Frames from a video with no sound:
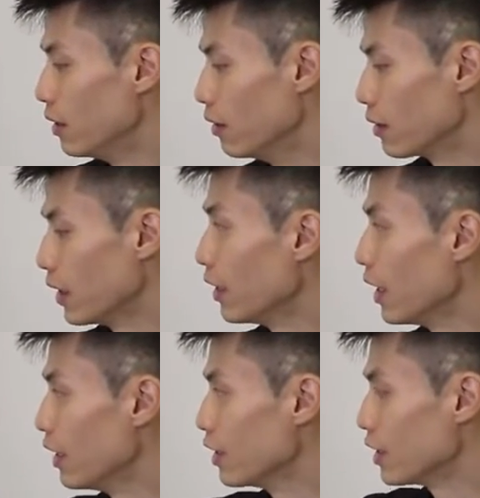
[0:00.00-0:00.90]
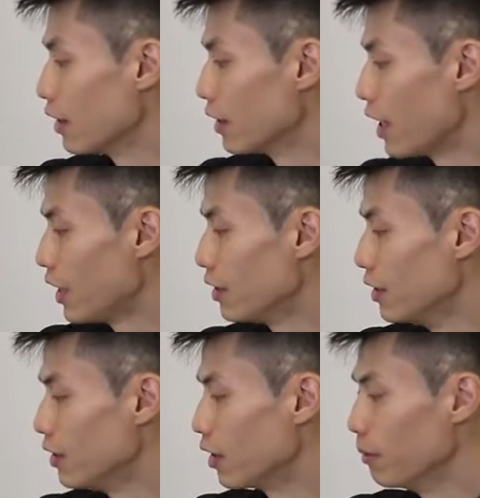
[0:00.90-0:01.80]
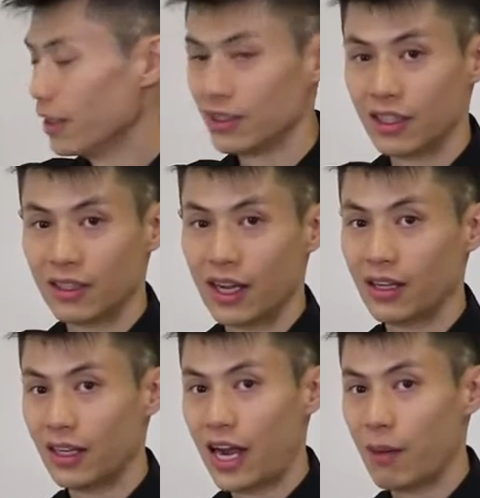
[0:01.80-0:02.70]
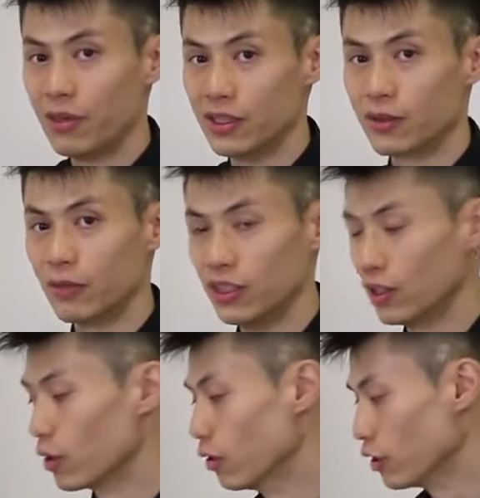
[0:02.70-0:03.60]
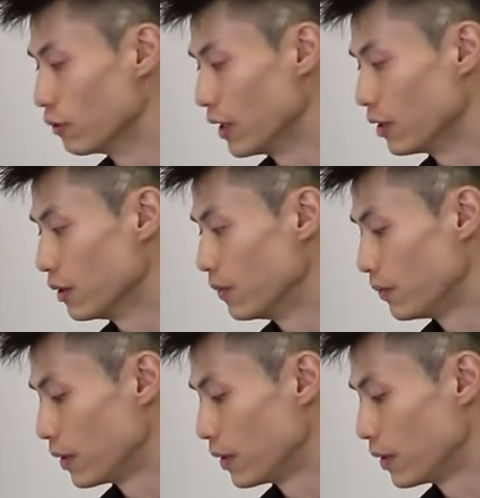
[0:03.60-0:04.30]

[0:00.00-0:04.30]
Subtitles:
okay, and the center line, dominating center line, happens when you're in close range.